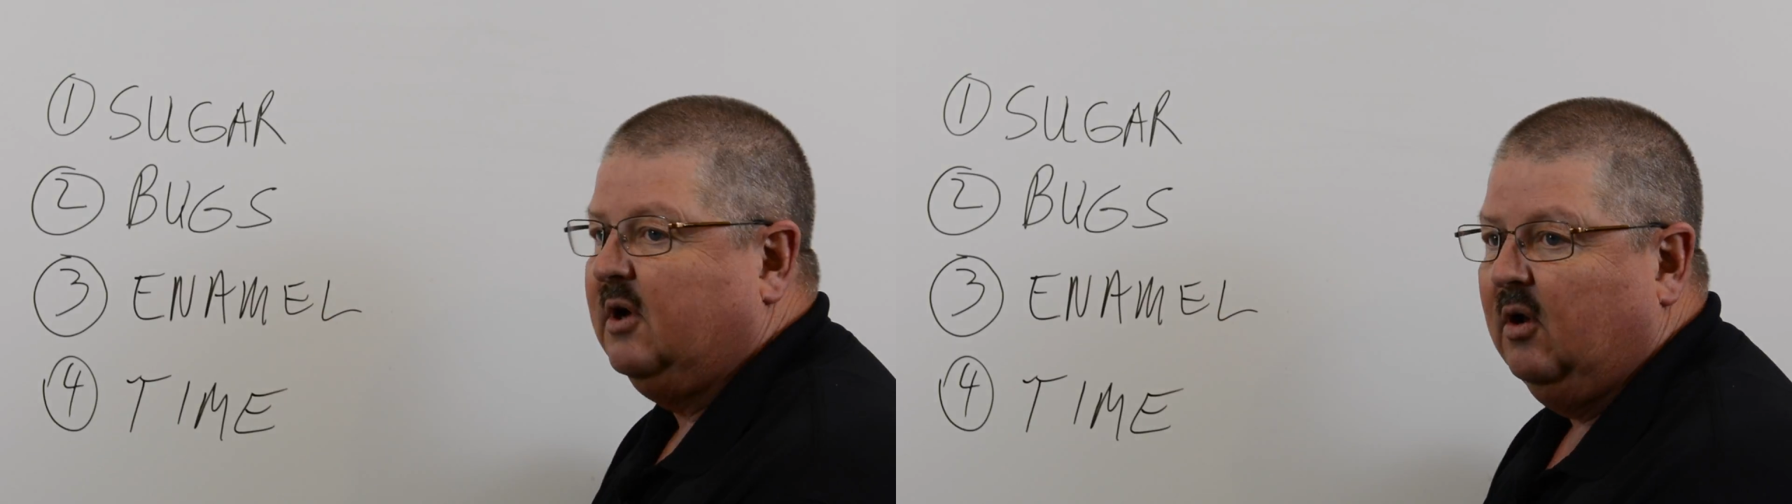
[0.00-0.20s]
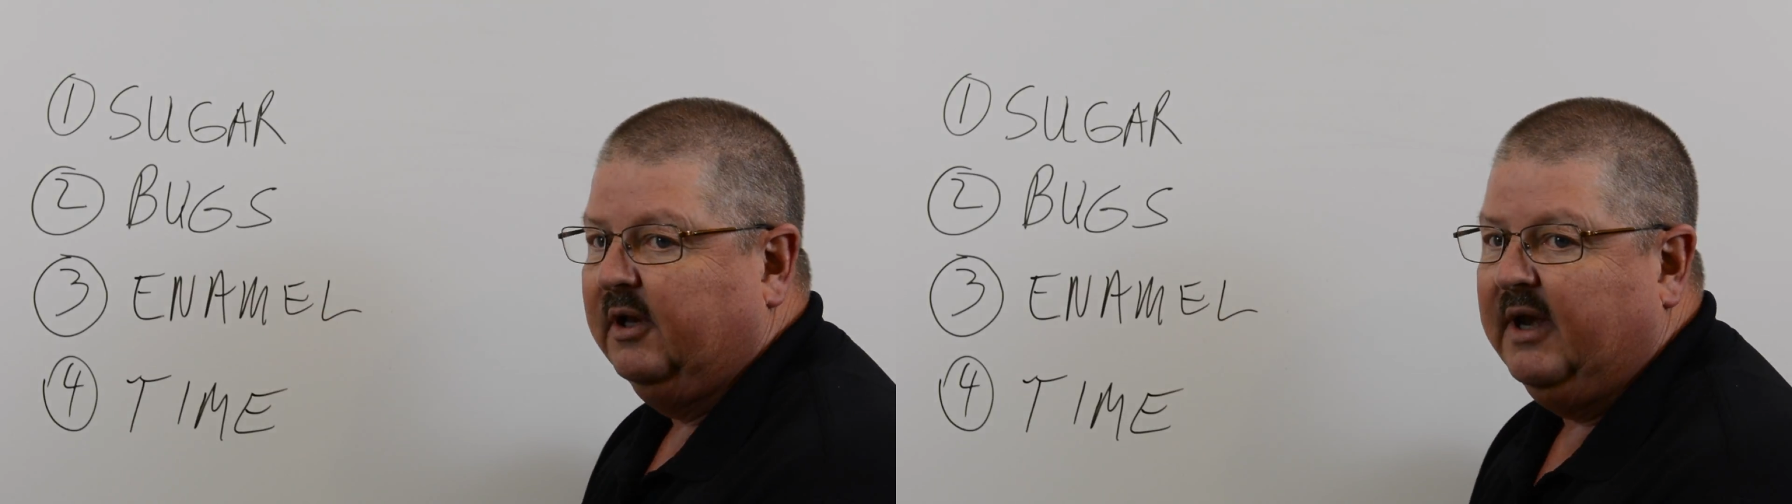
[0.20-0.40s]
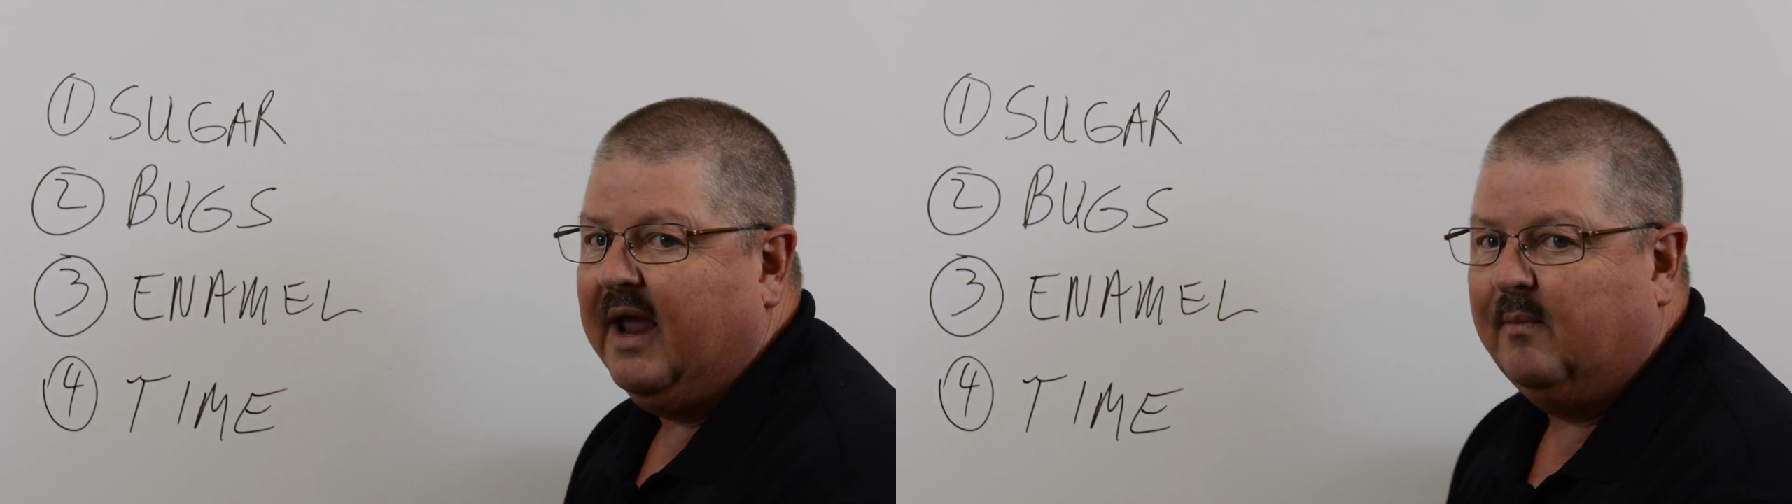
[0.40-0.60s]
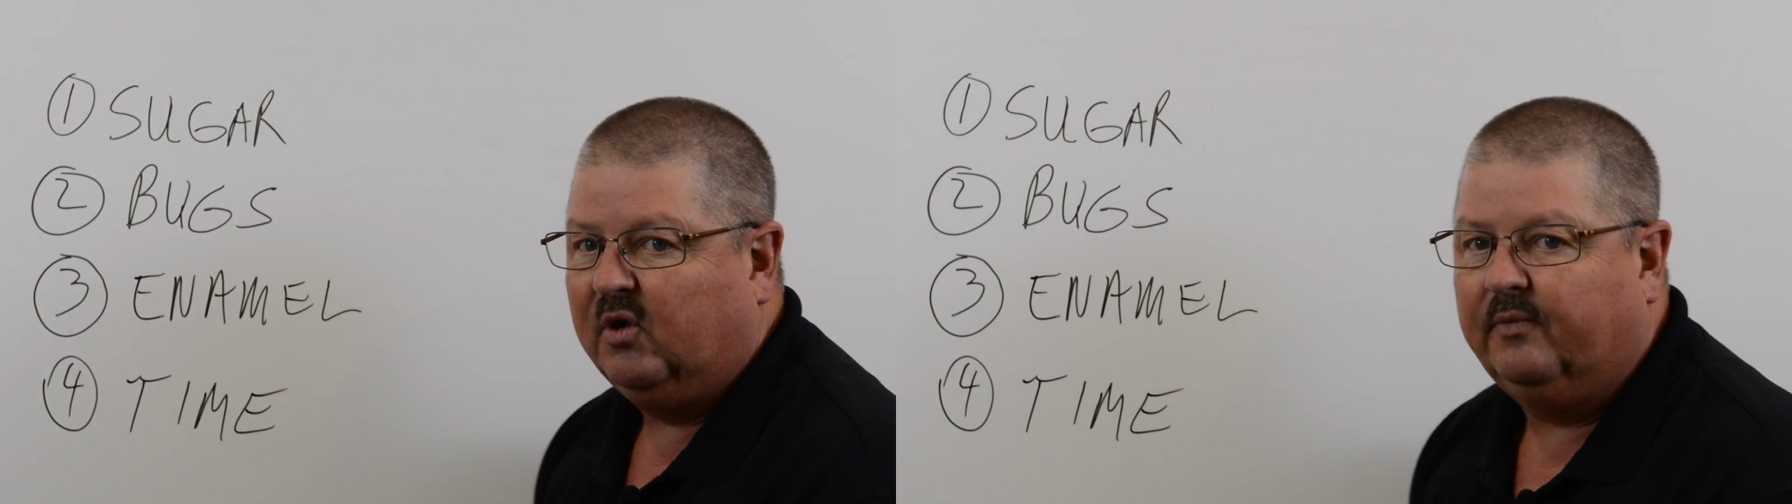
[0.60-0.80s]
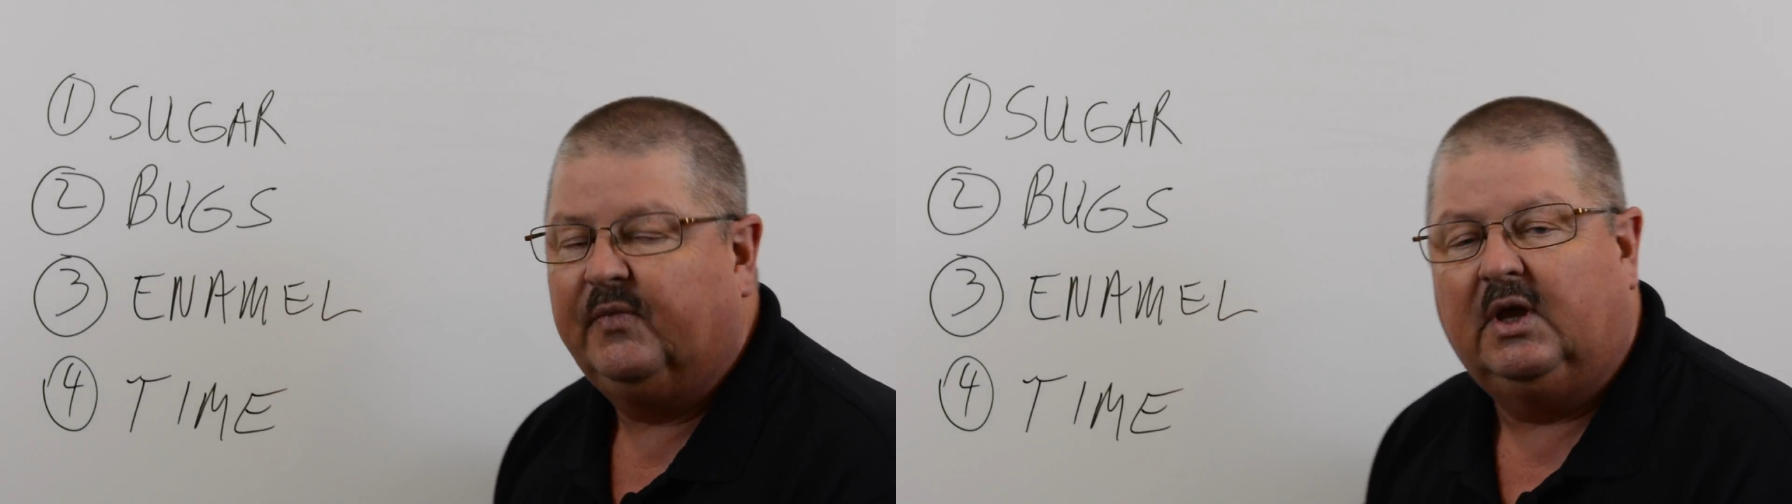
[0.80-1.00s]
called
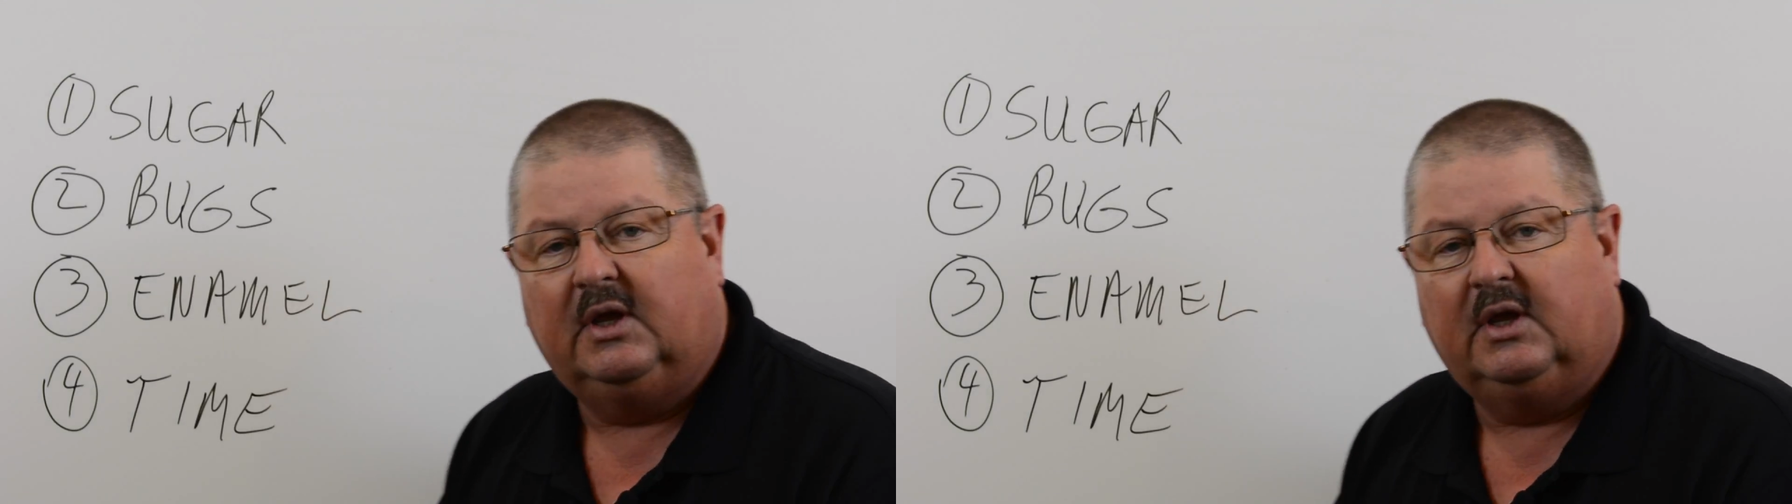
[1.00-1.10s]
enamel,